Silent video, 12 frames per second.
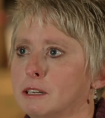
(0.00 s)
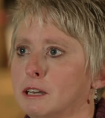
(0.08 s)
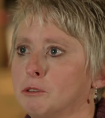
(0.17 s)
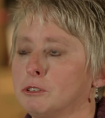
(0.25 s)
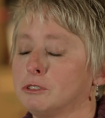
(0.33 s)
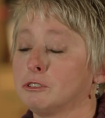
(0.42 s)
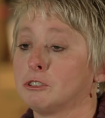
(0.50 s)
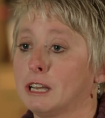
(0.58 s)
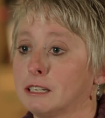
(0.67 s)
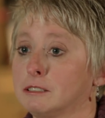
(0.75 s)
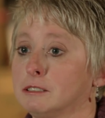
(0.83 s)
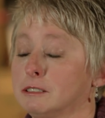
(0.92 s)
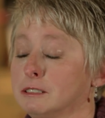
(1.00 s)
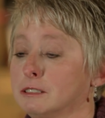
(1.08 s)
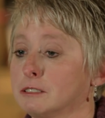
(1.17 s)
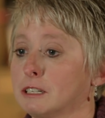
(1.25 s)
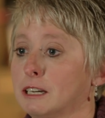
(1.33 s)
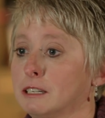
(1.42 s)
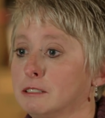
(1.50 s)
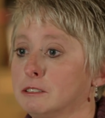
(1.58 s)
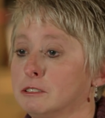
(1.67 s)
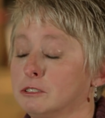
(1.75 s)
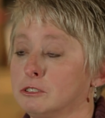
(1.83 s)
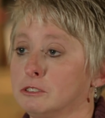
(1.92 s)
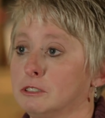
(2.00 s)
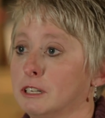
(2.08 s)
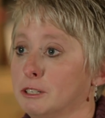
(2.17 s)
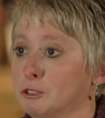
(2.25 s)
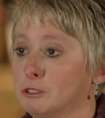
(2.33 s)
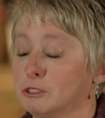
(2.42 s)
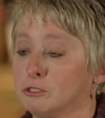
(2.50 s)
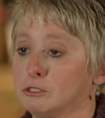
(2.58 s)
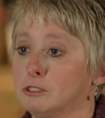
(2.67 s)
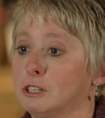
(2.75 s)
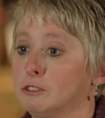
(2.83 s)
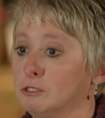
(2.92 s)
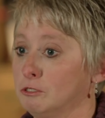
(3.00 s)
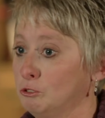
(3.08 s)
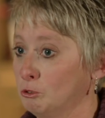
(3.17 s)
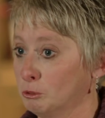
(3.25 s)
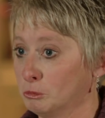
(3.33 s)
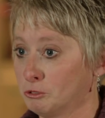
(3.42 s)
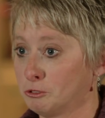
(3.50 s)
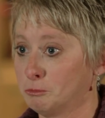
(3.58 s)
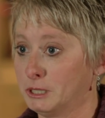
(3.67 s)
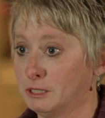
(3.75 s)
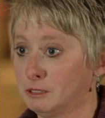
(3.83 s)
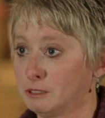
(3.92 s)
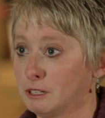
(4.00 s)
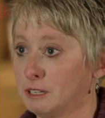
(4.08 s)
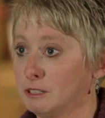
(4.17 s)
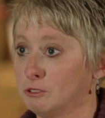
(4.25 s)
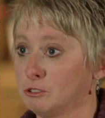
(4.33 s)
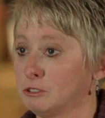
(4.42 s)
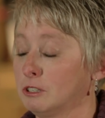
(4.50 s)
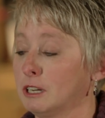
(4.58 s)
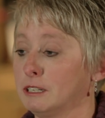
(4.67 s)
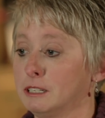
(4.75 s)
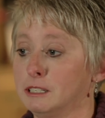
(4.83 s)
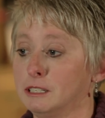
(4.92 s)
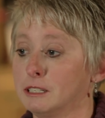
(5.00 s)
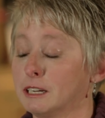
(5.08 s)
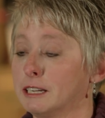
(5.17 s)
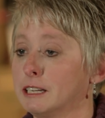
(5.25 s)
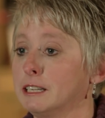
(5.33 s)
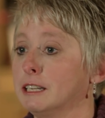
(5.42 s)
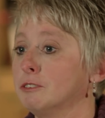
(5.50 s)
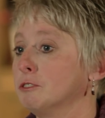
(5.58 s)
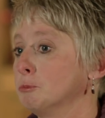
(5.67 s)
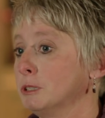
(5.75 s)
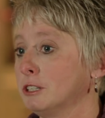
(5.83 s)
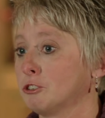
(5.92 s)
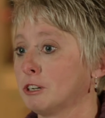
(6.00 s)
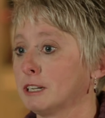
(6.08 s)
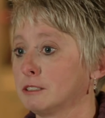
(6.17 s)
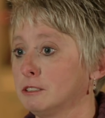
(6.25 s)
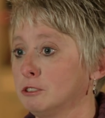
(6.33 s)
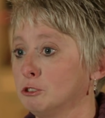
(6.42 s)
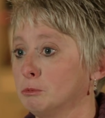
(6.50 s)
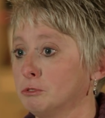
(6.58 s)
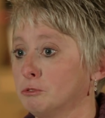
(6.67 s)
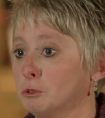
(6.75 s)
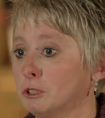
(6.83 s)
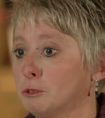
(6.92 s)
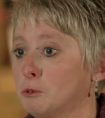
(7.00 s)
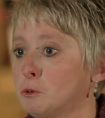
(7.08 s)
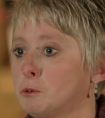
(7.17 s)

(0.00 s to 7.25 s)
I was attracted to this guy. This is not normal for me. There's not any guy I had ever been attracted to before.